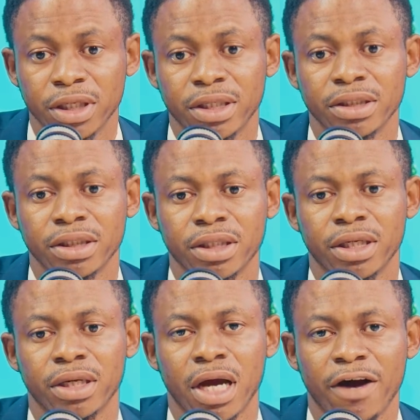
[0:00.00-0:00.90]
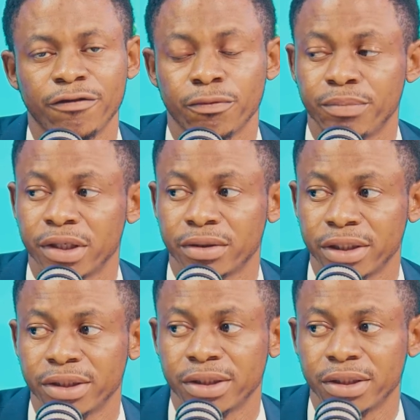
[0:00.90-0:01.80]
Then they have to pay
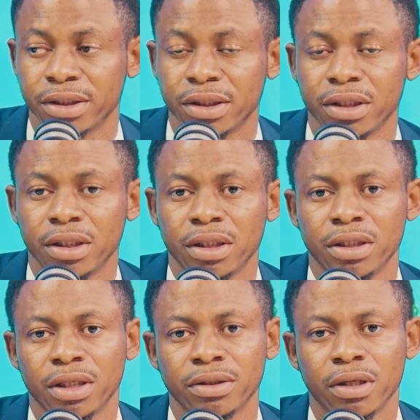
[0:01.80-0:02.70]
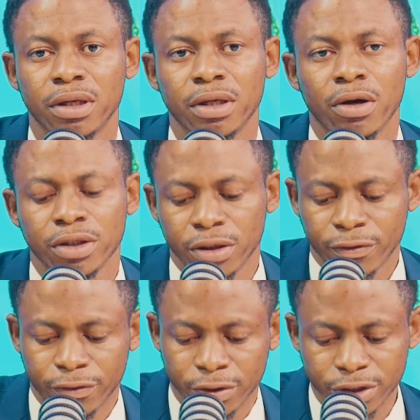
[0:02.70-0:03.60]
rent. Then
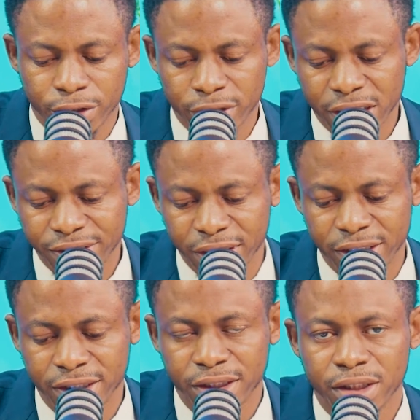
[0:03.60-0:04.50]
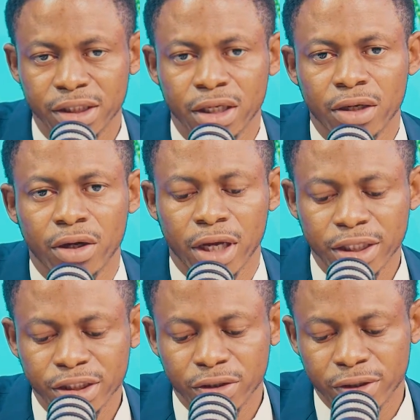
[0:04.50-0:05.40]
on the other side,
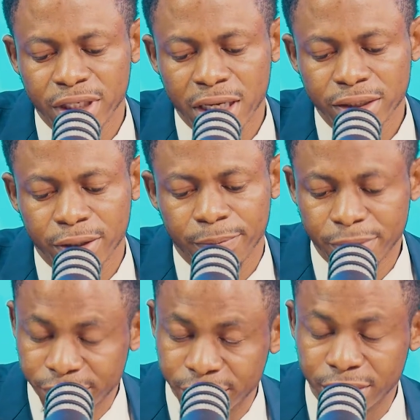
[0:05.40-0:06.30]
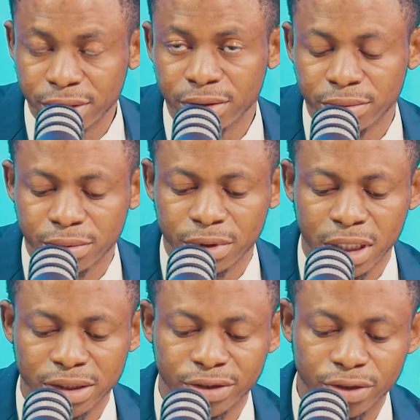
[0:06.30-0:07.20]
any other person
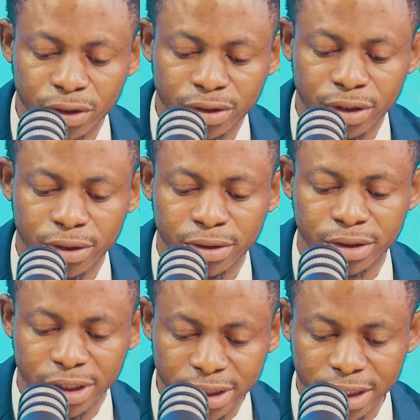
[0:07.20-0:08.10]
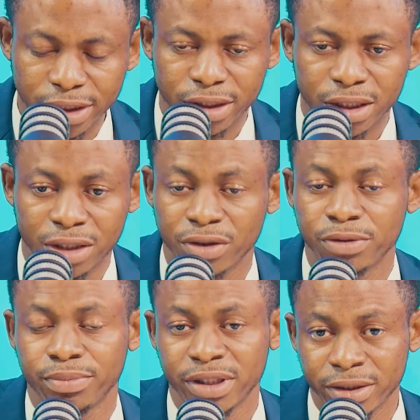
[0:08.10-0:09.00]
that is not a tenant that
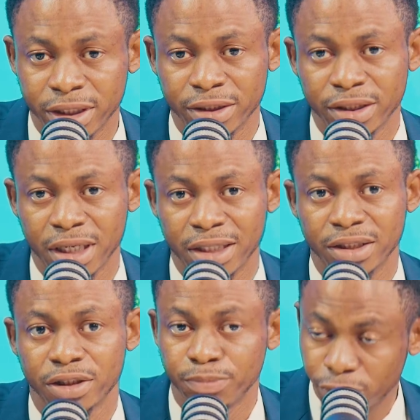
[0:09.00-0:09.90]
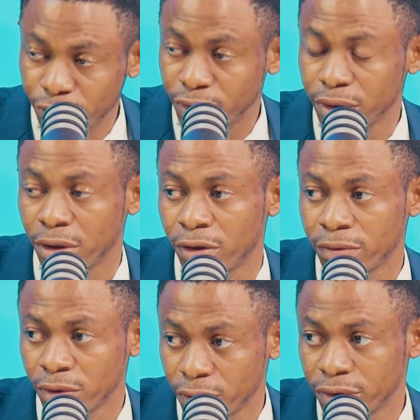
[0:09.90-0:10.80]
doesn't pay rent and he built
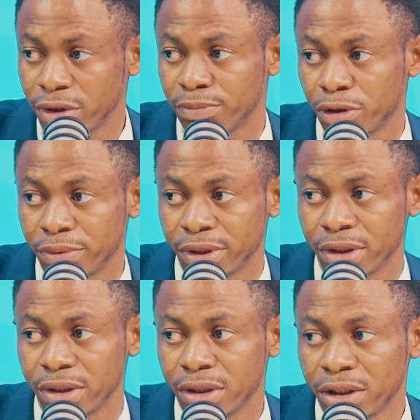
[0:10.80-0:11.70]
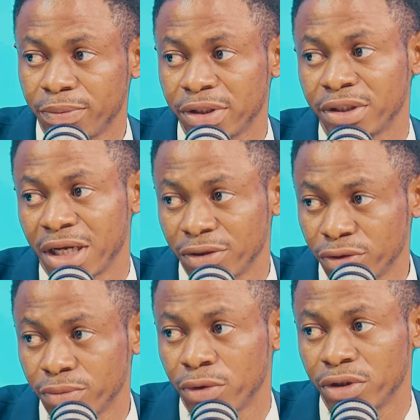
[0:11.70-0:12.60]
or own the property, the person is
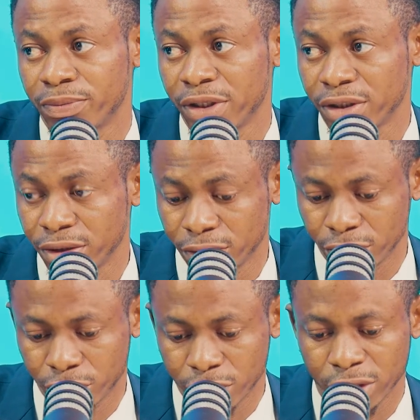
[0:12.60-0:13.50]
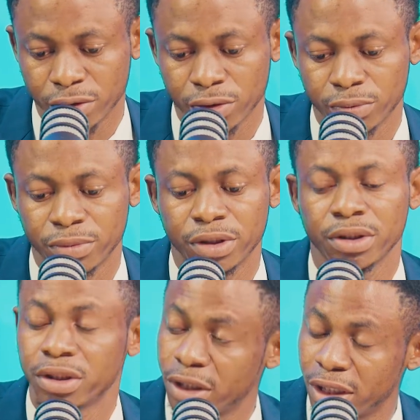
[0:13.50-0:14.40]
assumed or the person to take to
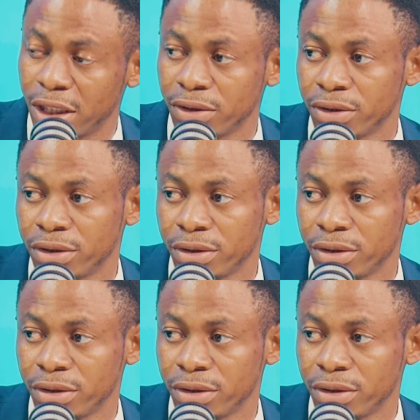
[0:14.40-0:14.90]
be the landlord.